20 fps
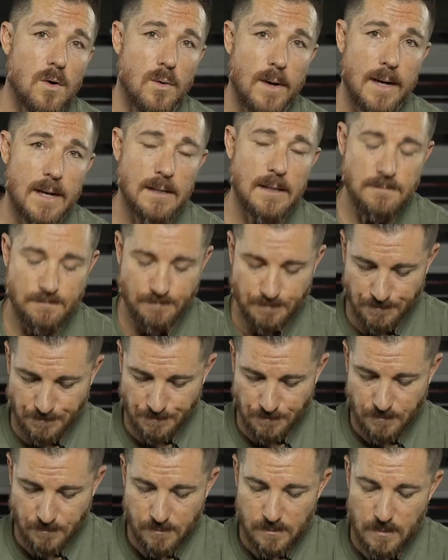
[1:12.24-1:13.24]
quicker,
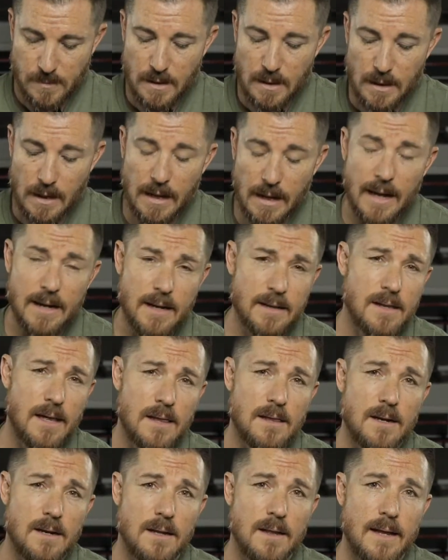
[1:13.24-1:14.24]
and it
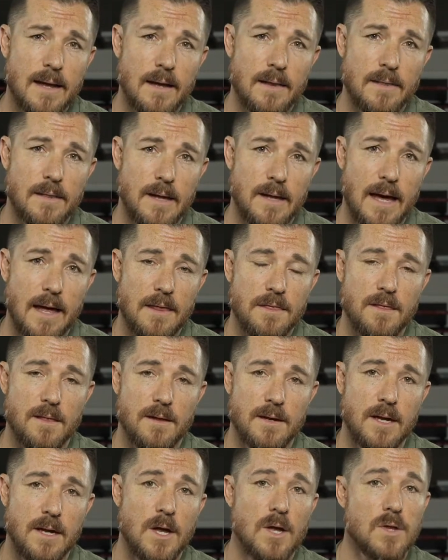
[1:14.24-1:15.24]
doesn't allow the
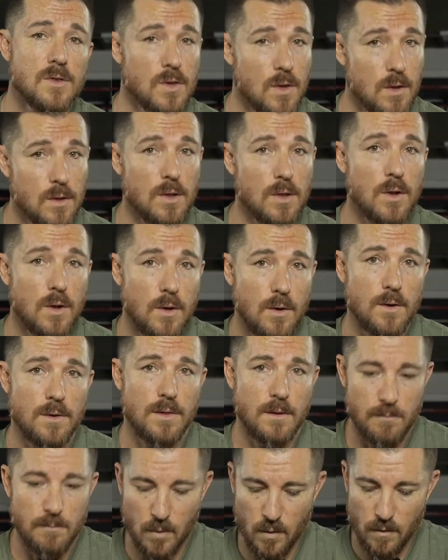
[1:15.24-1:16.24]
athlete to
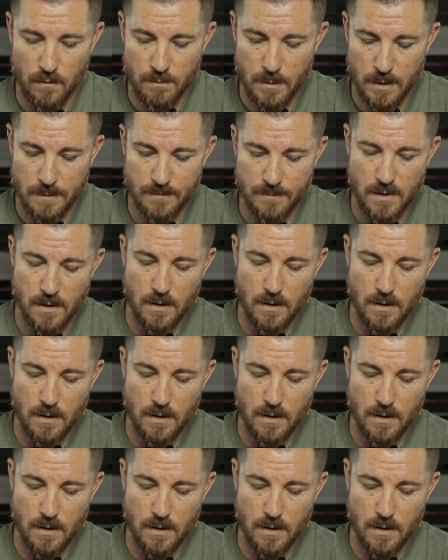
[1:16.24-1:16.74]
learn the movement.